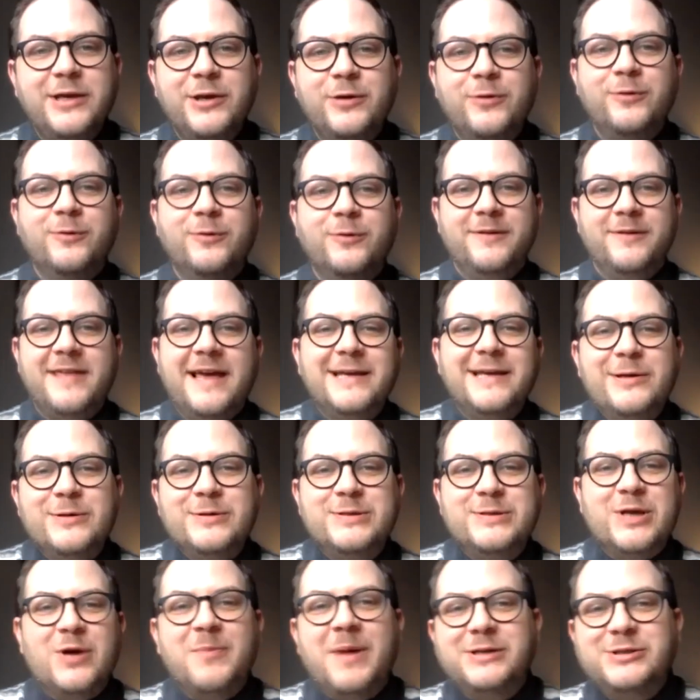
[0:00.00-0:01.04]
you
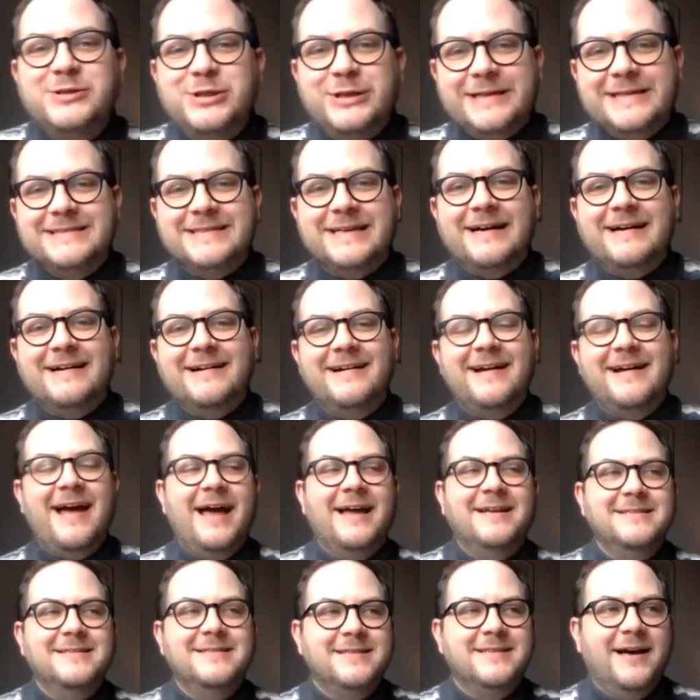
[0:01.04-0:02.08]
so much, Ida.
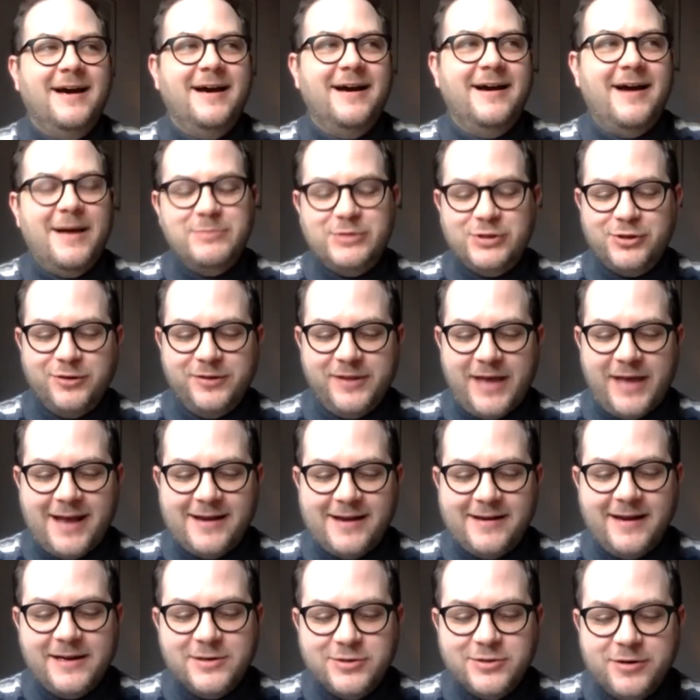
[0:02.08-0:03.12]
And I'm sure
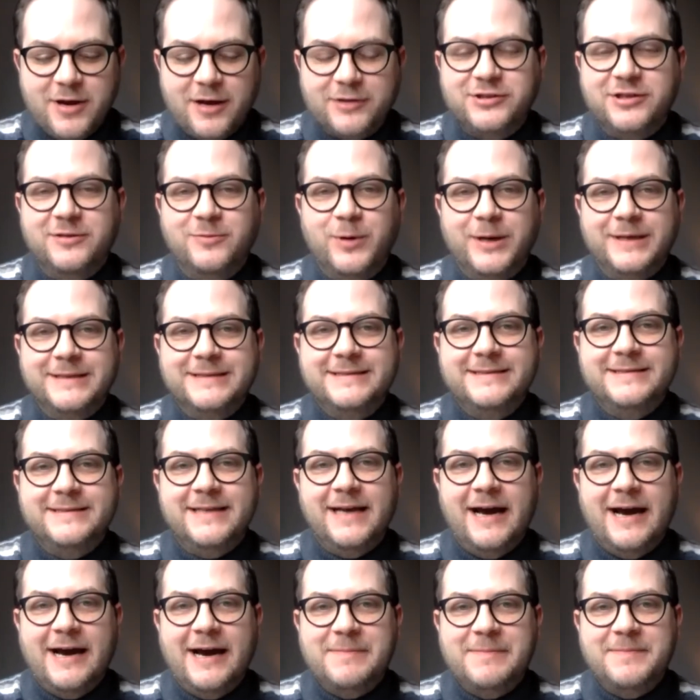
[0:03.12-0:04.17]
that introduction was
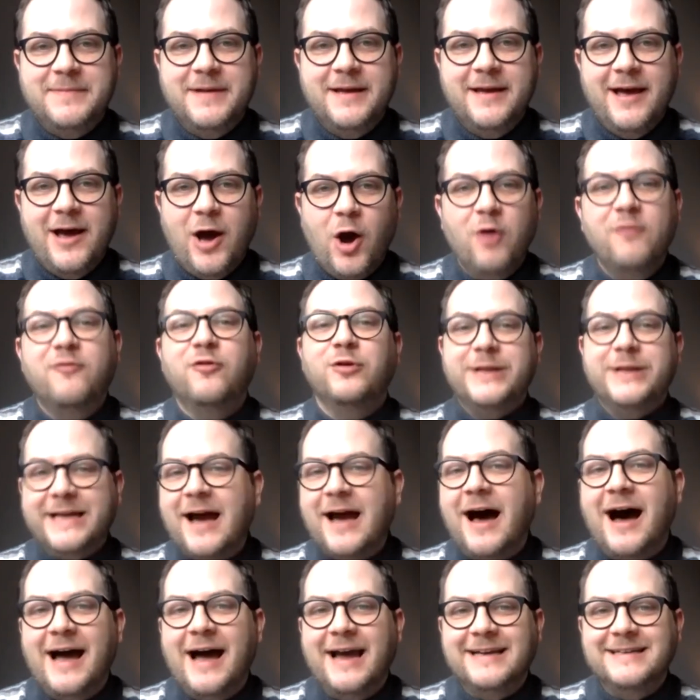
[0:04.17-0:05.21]
overly
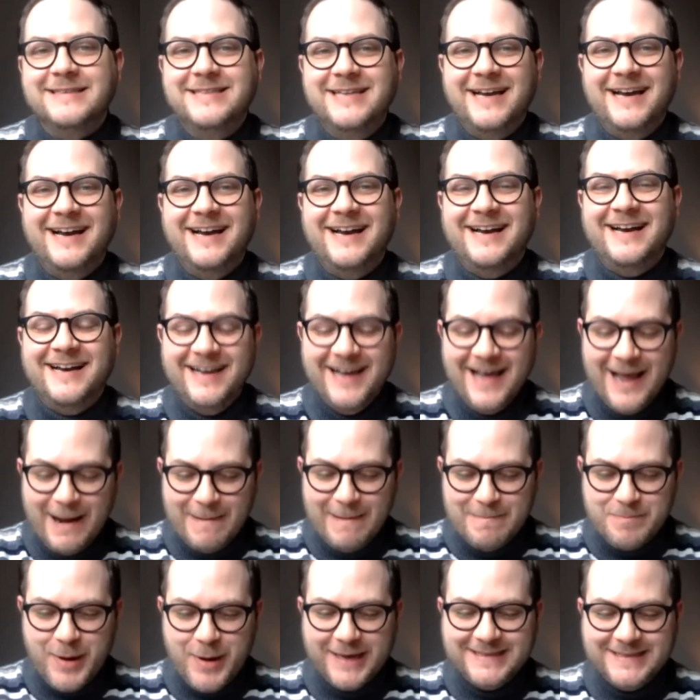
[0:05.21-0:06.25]
kind,
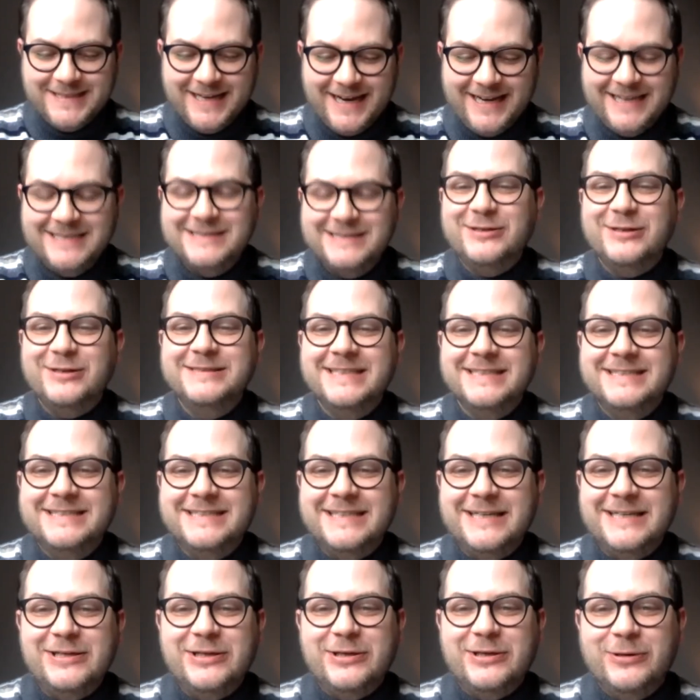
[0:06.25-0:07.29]
but it's good to
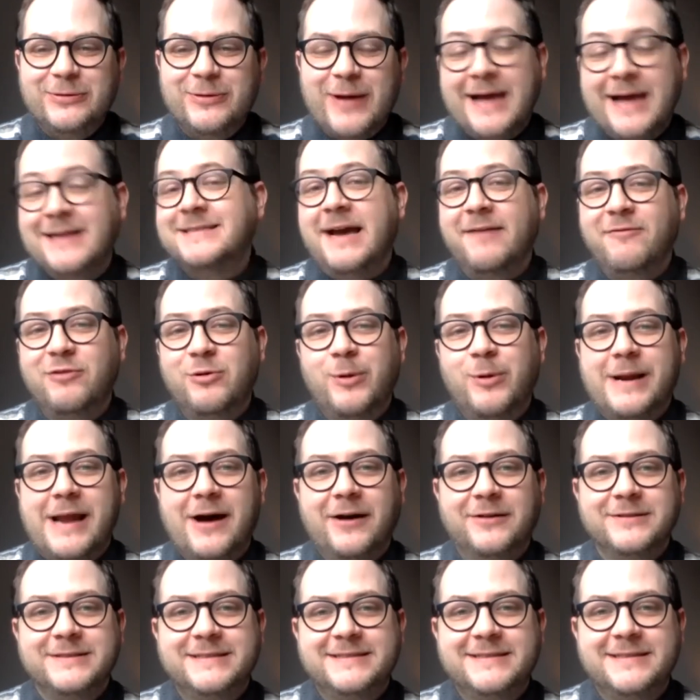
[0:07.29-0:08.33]
see you and everyone
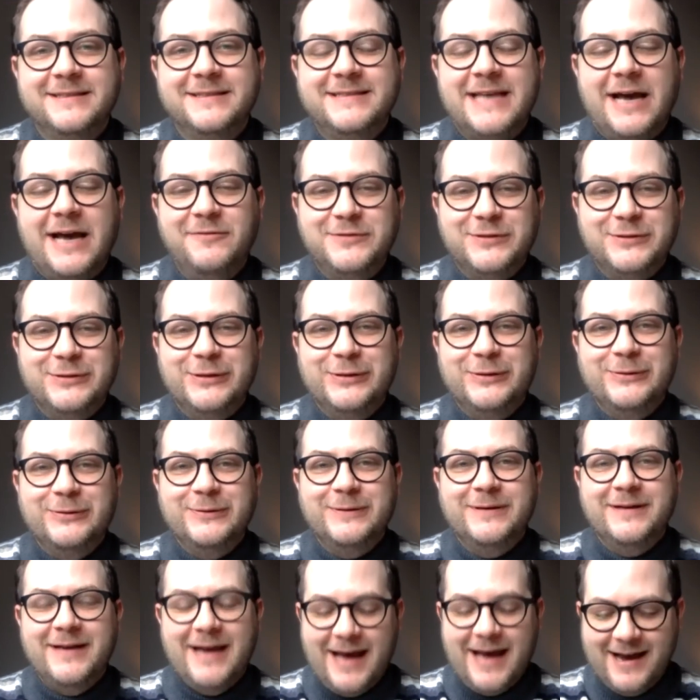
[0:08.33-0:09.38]
else this
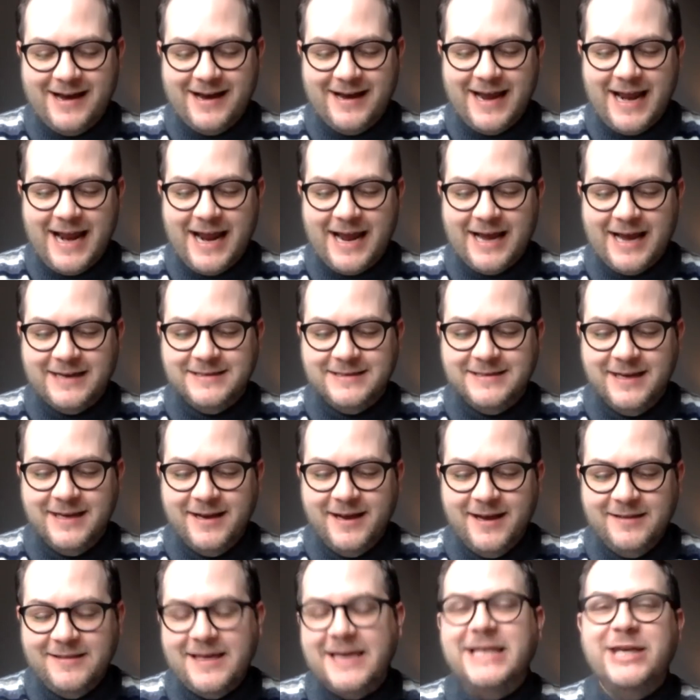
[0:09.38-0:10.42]
afternoon. And
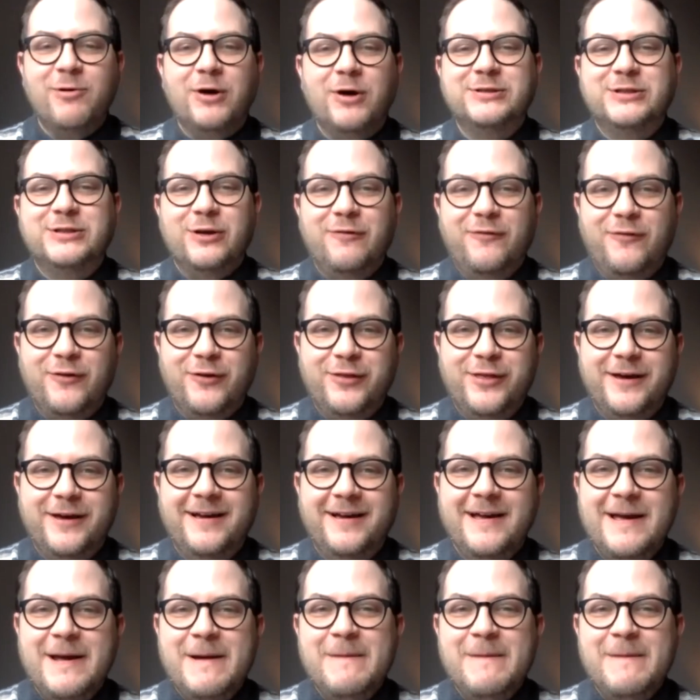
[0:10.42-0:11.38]
thank you also for the